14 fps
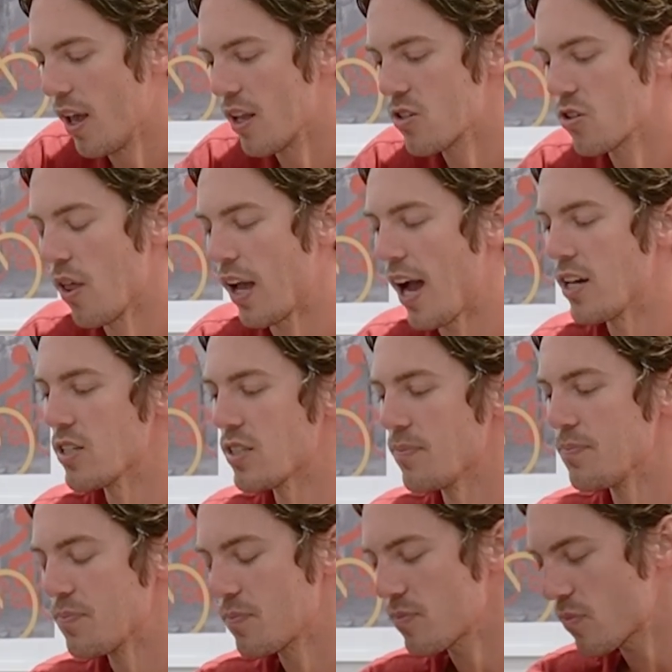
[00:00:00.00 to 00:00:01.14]
and so like i just
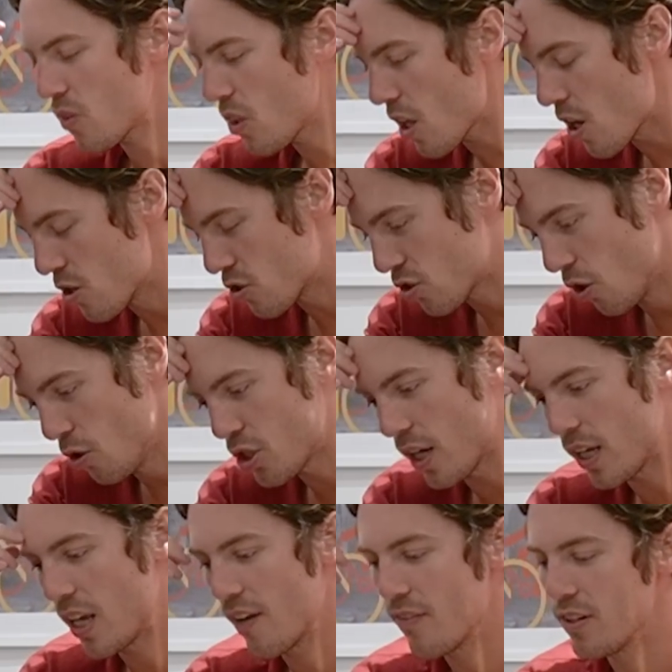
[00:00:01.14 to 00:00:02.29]
associate
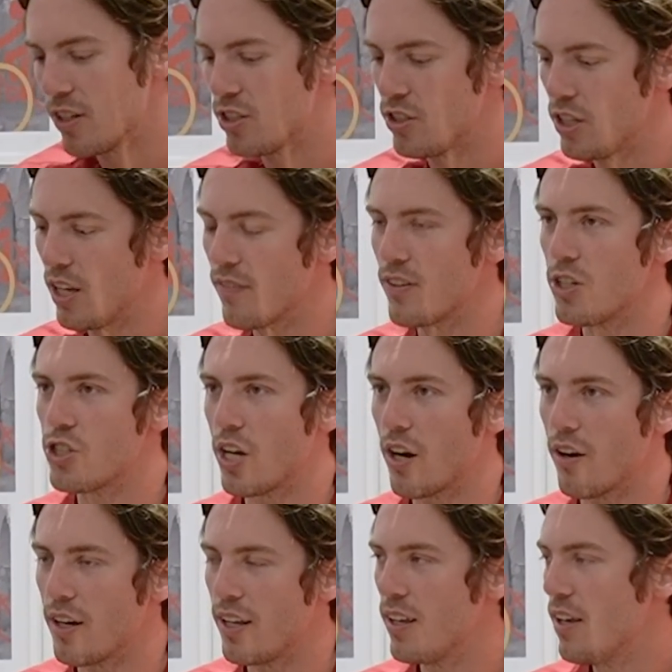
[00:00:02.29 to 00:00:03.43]
given to given to
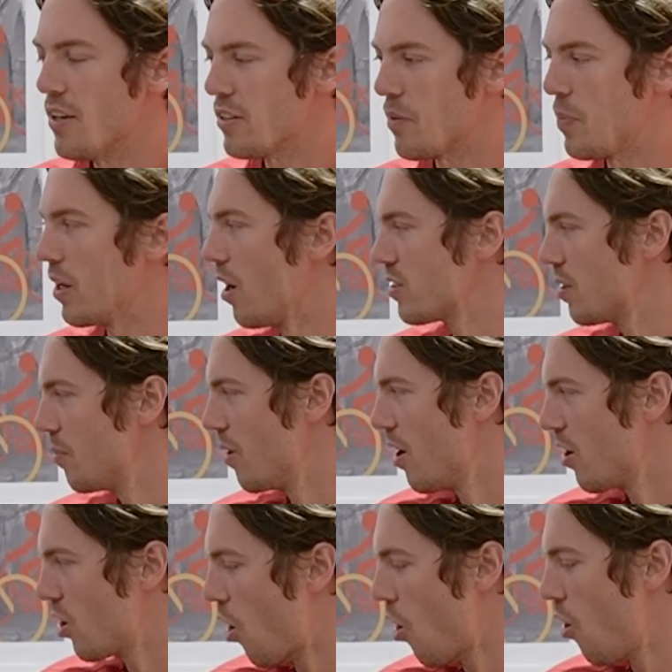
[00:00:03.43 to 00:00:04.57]
charity to being on some
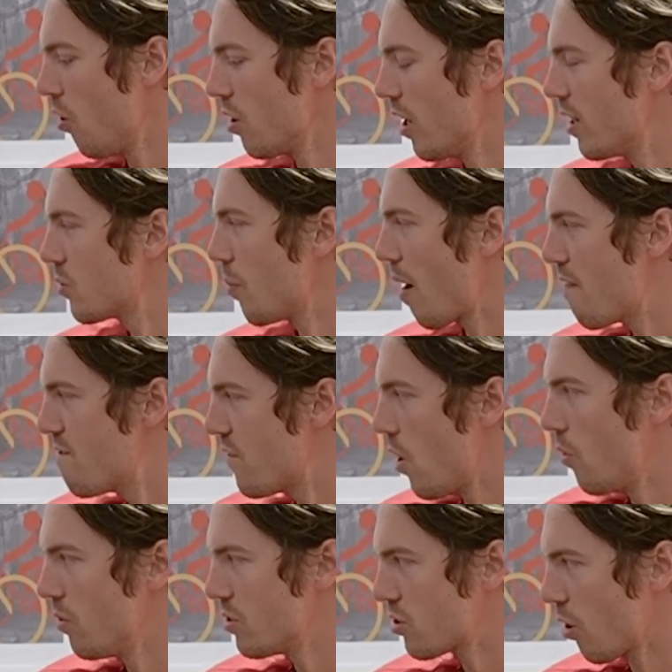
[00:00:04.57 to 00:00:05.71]
call list where my
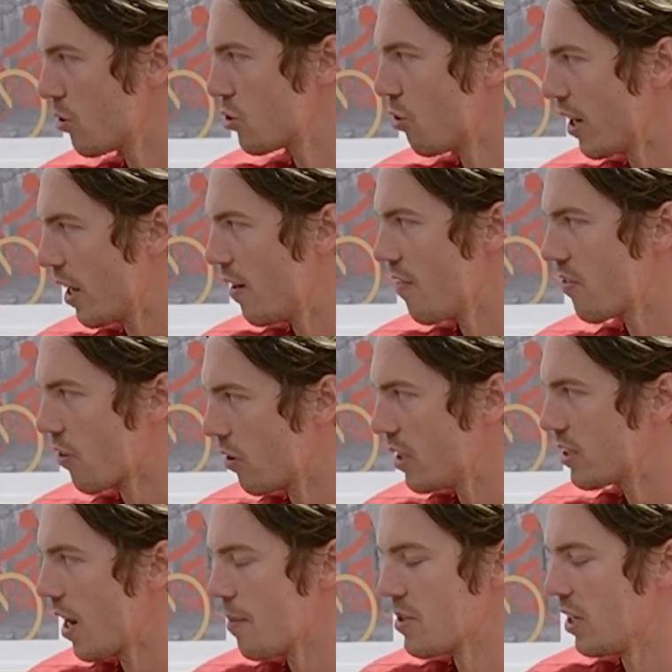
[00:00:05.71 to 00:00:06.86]
phone starts ringing 30
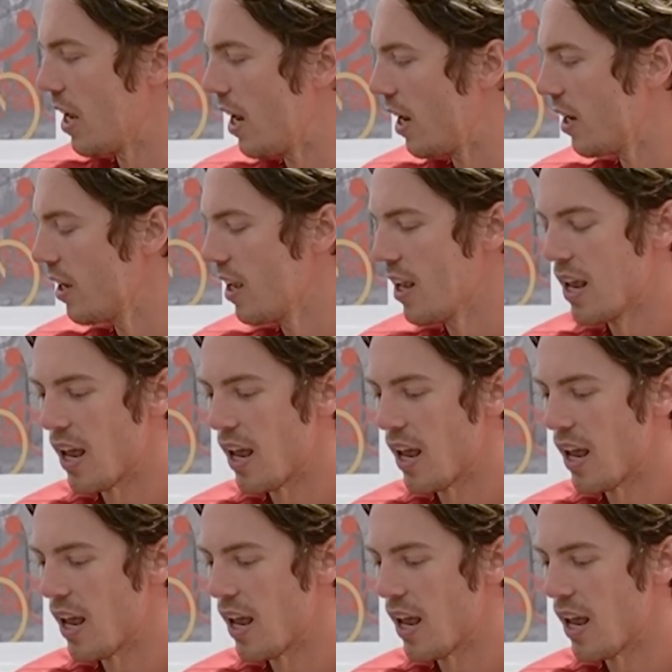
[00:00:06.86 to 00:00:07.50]
times a day